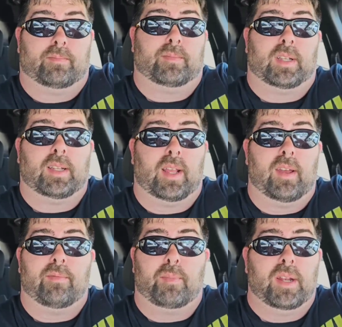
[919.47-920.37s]
it's like
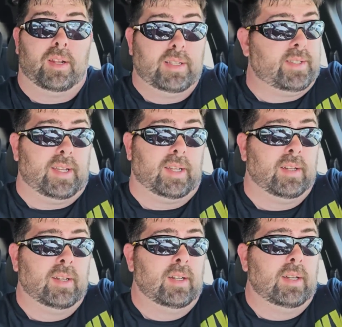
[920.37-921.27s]
they've been
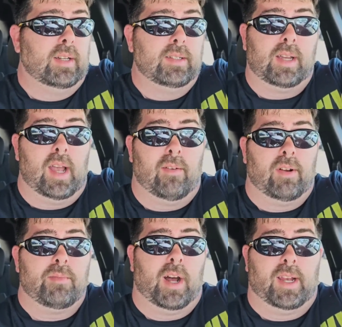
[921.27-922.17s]
listening to
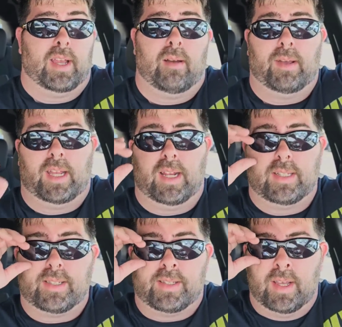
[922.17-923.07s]
everybody. I mean,
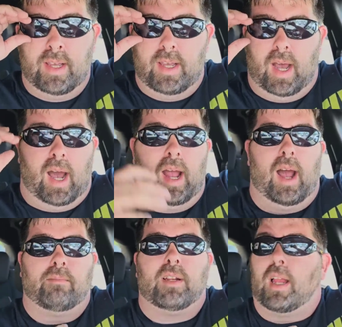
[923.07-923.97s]
it's,
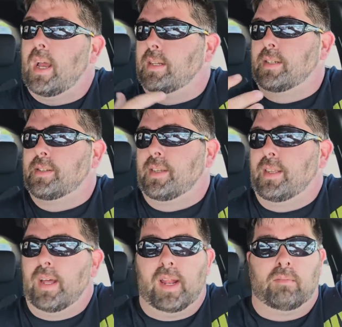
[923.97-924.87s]
I, am glad to
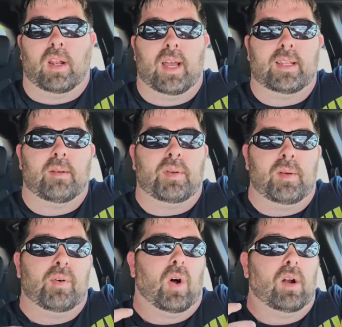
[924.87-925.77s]
see that. I'm glad that
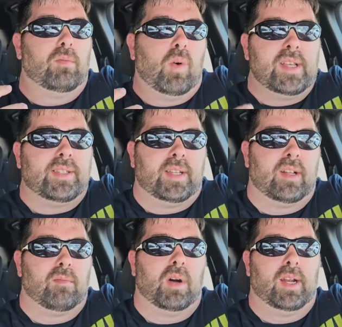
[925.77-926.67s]
people aren't wasting
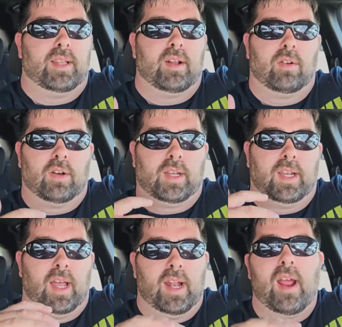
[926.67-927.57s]
their money. They're
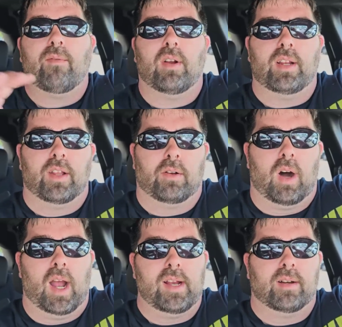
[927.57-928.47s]
looking at every
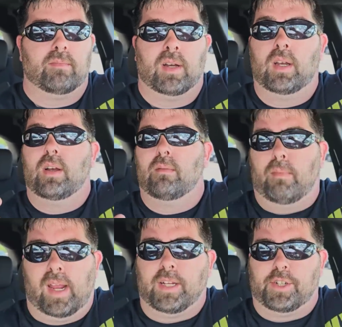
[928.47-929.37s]
little item,
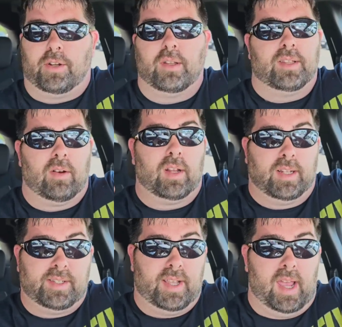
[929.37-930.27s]
making sure that they're going
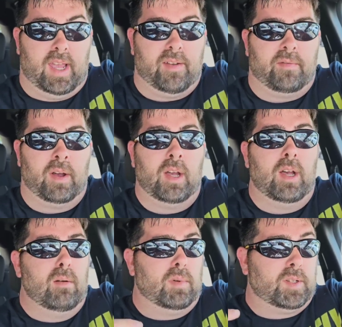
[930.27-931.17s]
to save
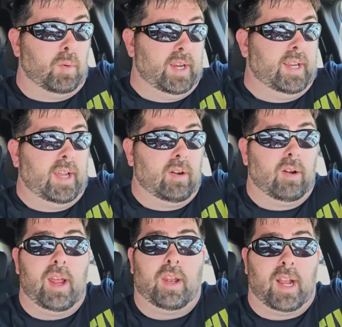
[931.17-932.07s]
between
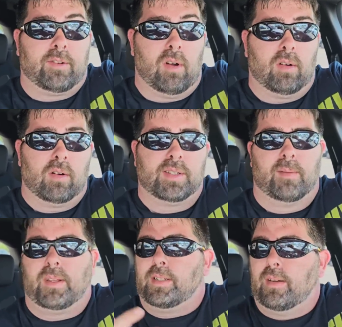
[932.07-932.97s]
here and like Kroger or
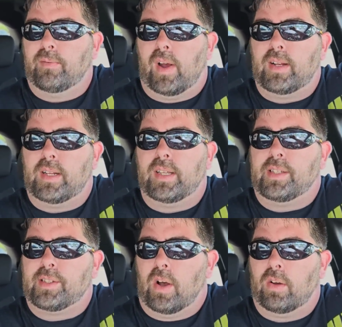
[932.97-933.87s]
something. Didn't find any
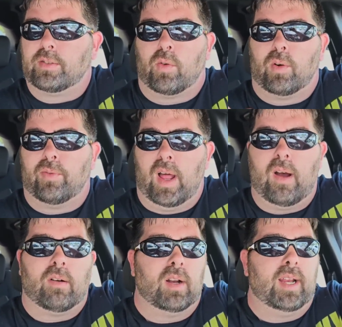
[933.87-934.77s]
salt or
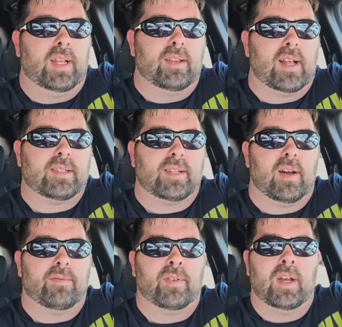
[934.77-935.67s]
flour, any of that
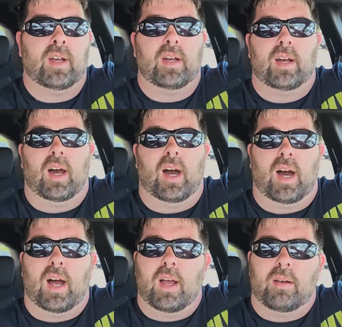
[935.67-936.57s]
stuff.
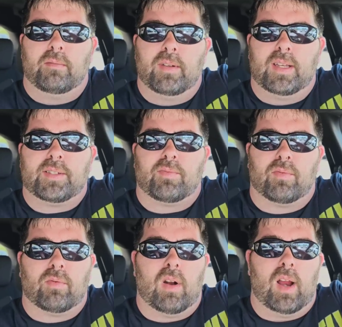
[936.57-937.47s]
Uh, it's
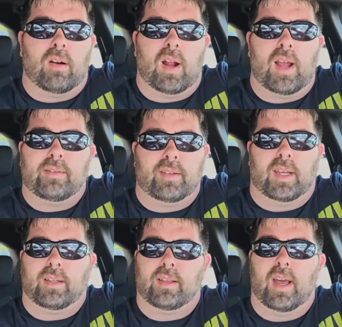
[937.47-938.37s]
rare, I
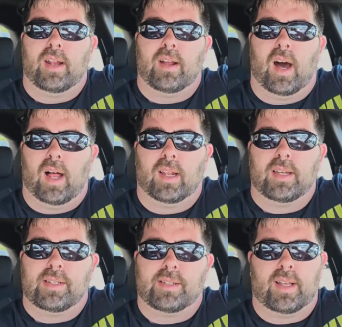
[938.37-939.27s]
think, that
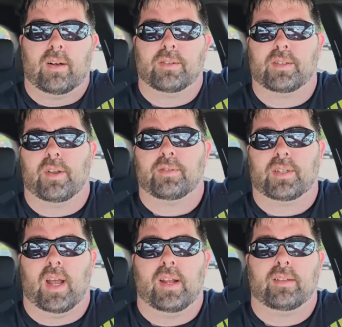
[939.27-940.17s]
Ollie sells those
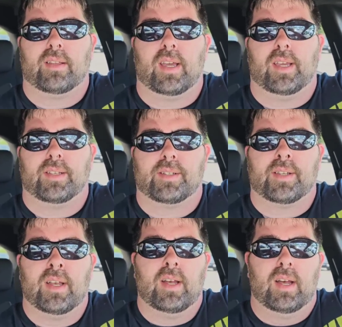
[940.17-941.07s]
kind of
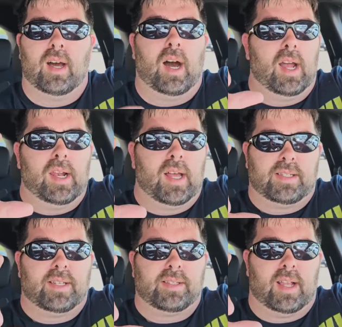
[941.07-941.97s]
things, uh,
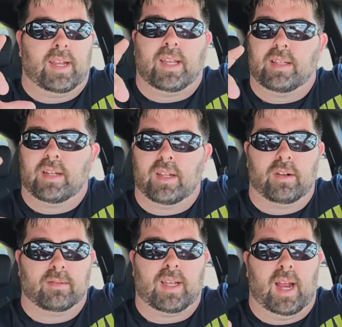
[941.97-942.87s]
unless it's like in the
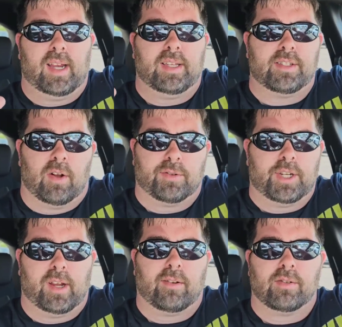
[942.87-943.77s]
little tiny salt
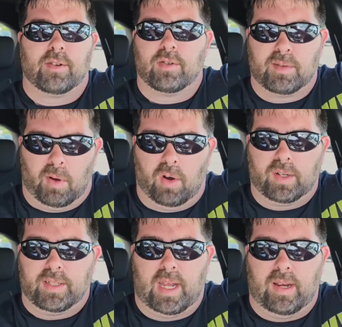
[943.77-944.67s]
shakers or small
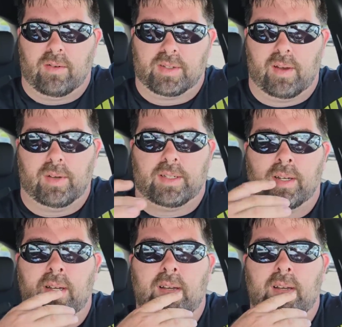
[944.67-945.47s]
containers of it.